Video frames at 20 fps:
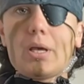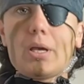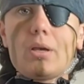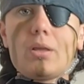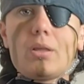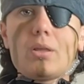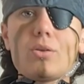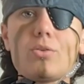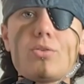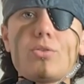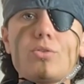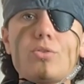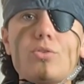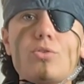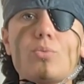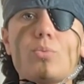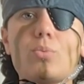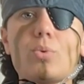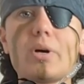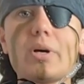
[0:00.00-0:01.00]
This
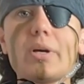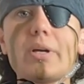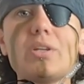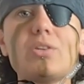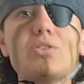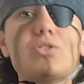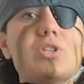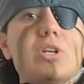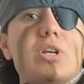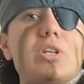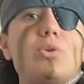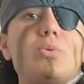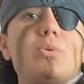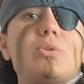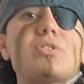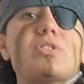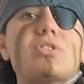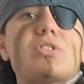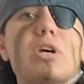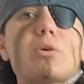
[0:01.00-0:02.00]
is why genuine
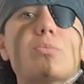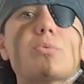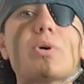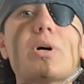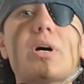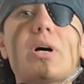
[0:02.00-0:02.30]
Stabbo